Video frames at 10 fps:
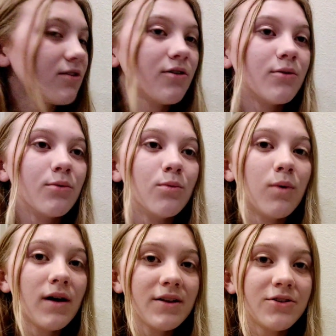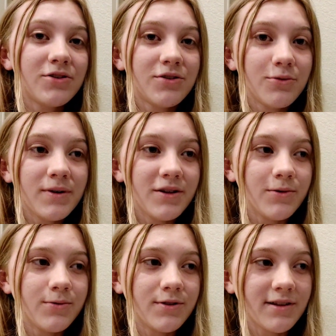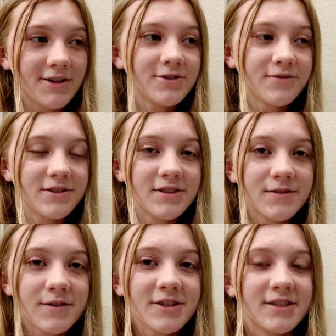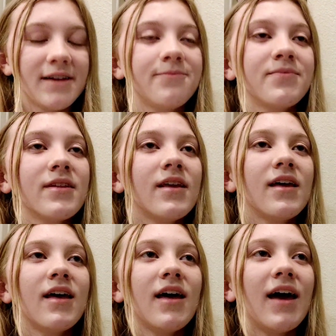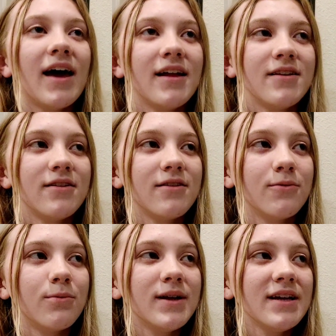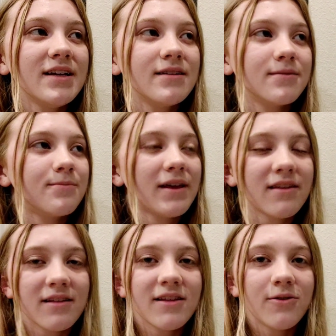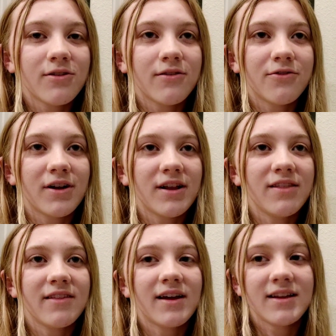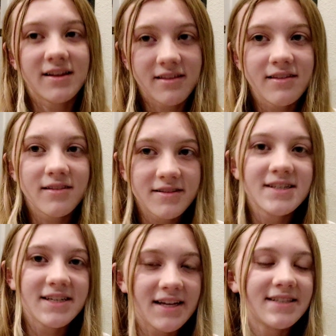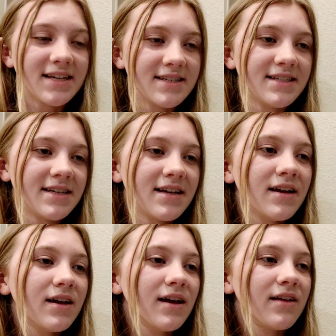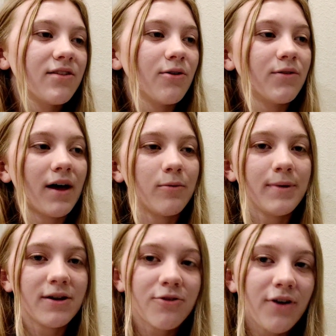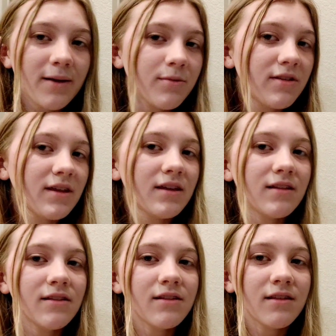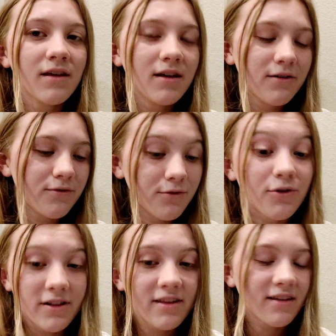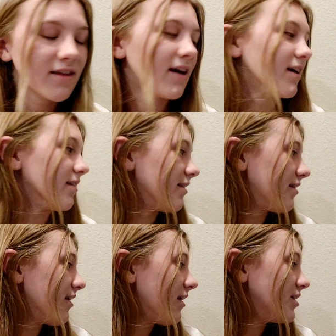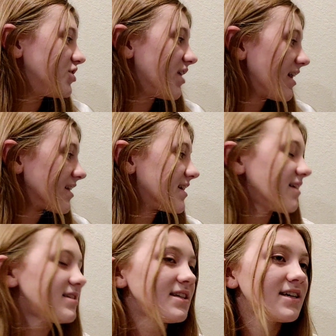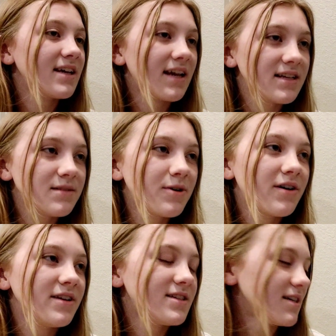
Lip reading: So what do we use electrophoresis for today? And we basically use it for anything that needs DNA testing. So that would be crime scenes, forensic science, genetic testing, antibody